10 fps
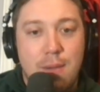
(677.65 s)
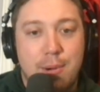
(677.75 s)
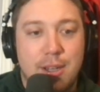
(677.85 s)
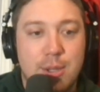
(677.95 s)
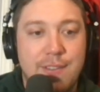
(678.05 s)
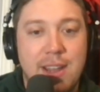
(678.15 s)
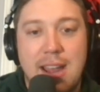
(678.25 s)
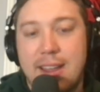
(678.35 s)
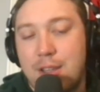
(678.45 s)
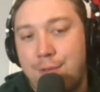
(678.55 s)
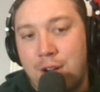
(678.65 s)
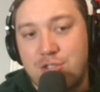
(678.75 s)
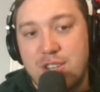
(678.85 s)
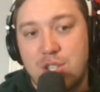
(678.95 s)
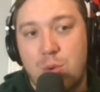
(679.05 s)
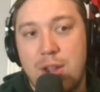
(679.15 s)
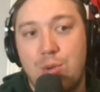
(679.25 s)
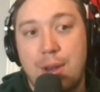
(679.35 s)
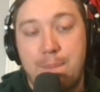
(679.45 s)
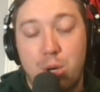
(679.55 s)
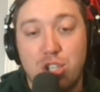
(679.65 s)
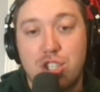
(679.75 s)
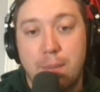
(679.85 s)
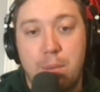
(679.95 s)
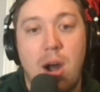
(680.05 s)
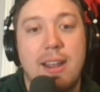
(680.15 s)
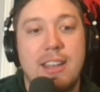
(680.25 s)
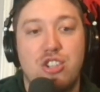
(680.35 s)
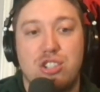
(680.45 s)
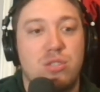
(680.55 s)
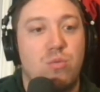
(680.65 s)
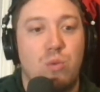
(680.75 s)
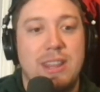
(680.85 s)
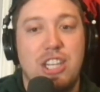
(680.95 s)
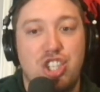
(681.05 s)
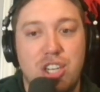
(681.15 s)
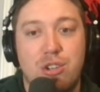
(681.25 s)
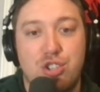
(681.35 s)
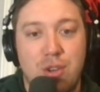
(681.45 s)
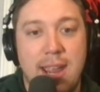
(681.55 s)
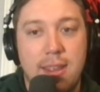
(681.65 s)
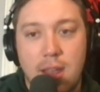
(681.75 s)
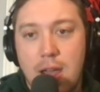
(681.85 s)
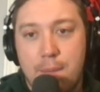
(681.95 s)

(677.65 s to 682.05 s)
but also having a guy like T'Vondre Sweat who can push the pocket just with his sheer strength,